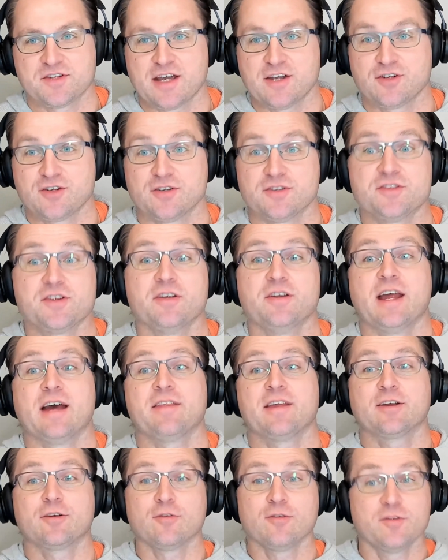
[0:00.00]
organisation,
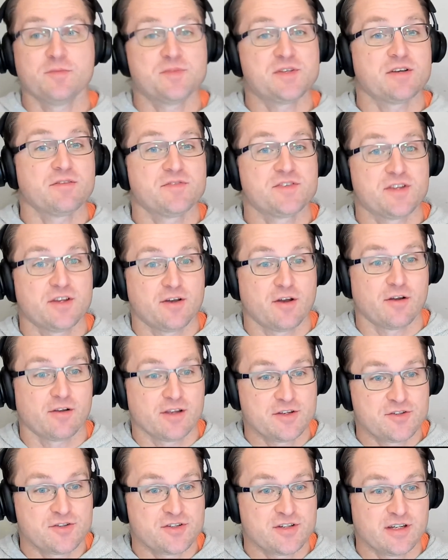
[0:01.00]
so now they call themselves
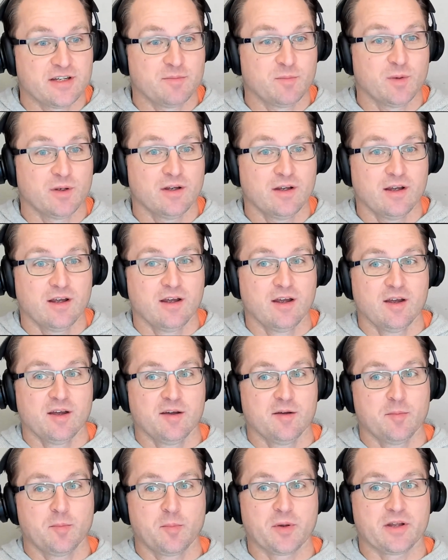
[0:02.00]
the knowledge team.
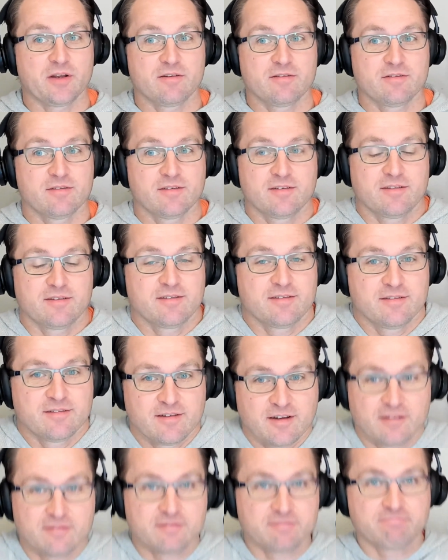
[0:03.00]
But
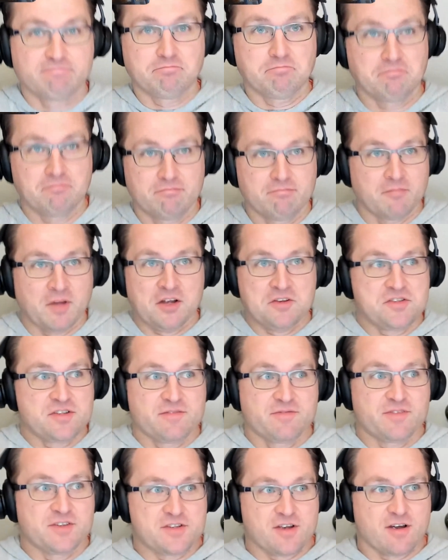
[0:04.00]

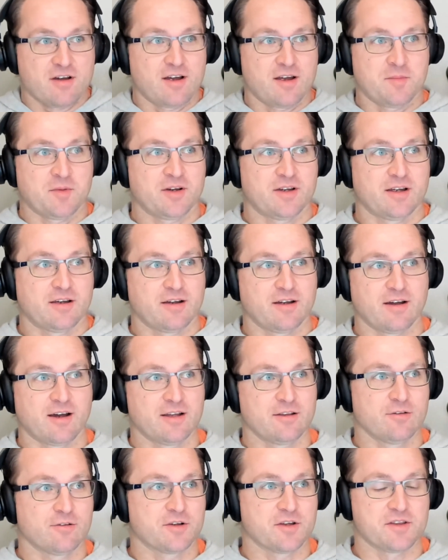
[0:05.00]
most of the time,
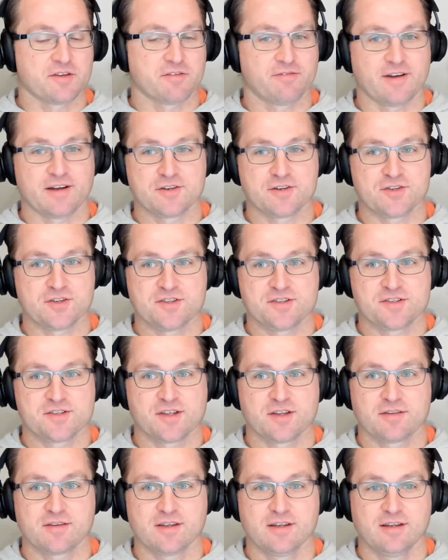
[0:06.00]
I look at the
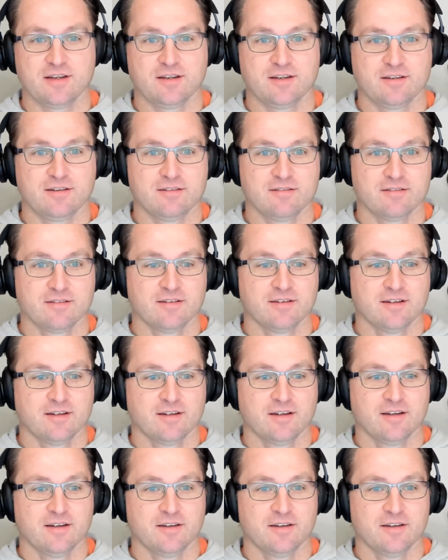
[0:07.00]
functions that the